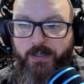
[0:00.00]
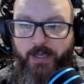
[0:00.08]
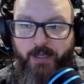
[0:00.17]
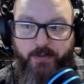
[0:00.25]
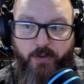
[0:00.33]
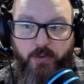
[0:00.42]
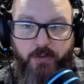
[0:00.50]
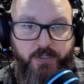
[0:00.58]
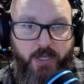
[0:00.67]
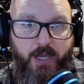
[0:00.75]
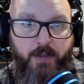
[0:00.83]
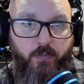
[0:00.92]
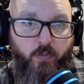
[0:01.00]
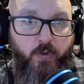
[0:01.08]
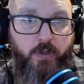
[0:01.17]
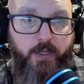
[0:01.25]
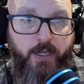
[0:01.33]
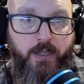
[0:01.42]
and the whole time
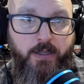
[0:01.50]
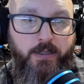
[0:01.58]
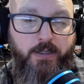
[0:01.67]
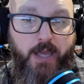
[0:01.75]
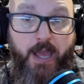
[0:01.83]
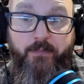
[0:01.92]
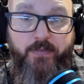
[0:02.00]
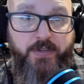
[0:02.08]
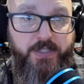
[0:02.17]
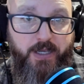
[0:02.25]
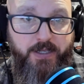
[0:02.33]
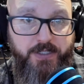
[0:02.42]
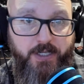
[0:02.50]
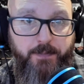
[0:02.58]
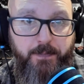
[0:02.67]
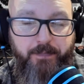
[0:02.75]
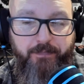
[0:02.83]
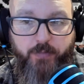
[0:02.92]
really
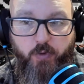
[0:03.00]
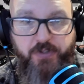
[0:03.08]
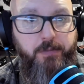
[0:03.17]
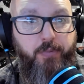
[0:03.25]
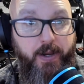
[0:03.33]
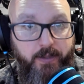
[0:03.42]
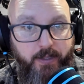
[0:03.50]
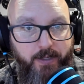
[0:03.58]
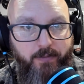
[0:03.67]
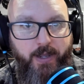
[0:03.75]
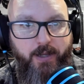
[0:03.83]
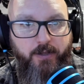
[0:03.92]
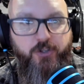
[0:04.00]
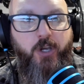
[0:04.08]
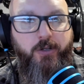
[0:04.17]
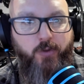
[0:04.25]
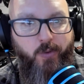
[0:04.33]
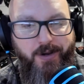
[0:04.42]
emphasizing Christy Brinkley, right,
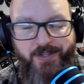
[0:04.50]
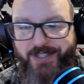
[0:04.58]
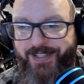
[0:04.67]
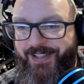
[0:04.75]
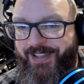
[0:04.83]
Chuck Norris,